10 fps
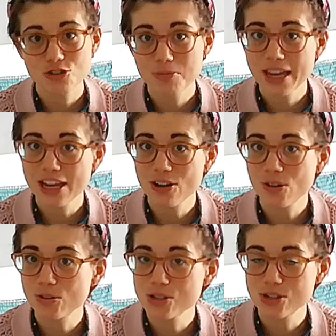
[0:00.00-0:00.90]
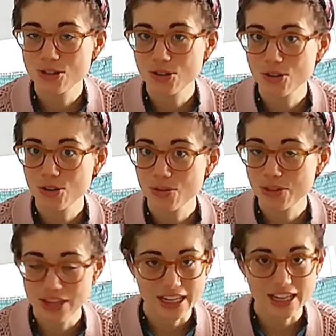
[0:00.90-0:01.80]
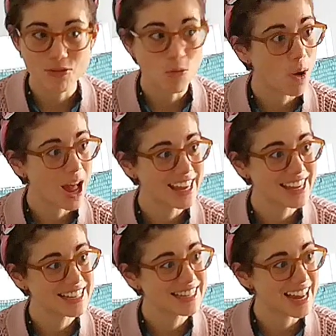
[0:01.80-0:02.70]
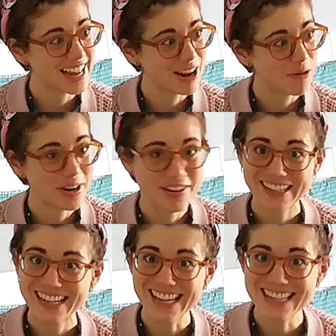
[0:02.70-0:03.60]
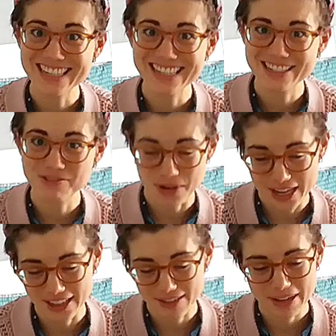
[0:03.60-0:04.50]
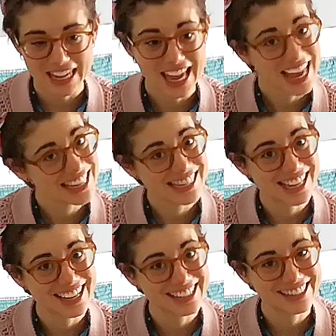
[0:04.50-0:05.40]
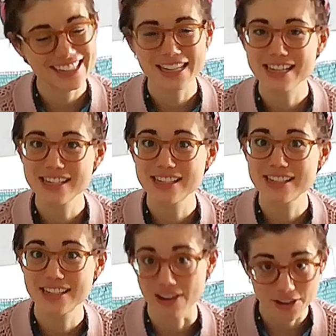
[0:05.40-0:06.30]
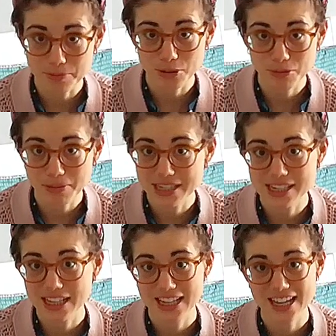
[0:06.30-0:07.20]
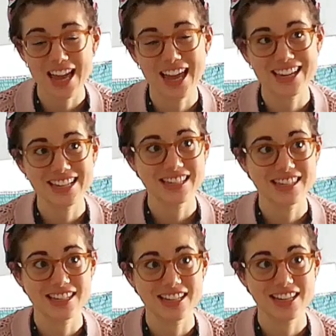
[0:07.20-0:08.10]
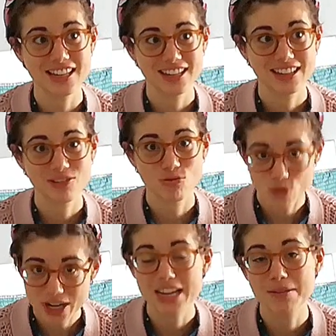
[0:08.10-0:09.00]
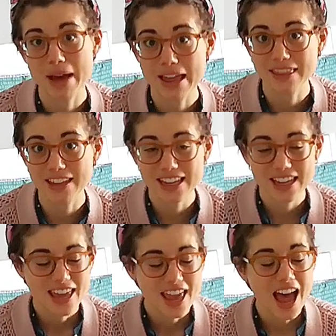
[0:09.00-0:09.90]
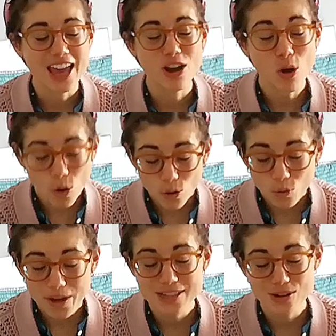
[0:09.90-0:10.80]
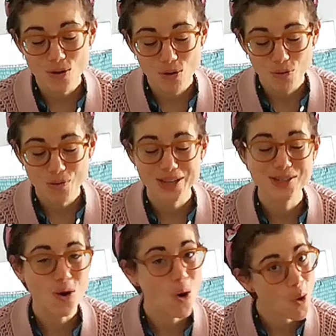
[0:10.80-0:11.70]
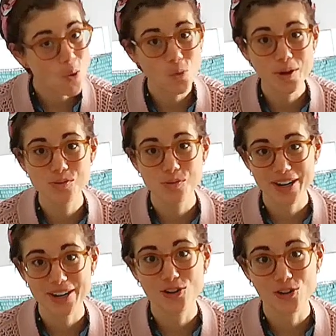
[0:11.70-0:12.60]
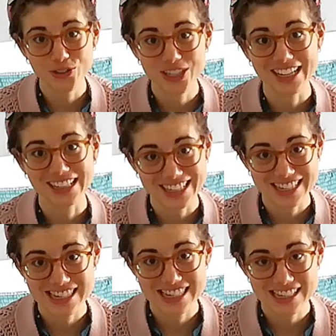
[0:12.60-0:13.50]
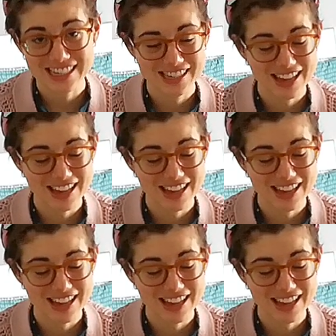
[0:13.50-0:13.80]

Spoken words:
may also think, why is Anna wearing glasses? Well, my eyesight is terrible, basically. I see really badly. I always wear contact lenses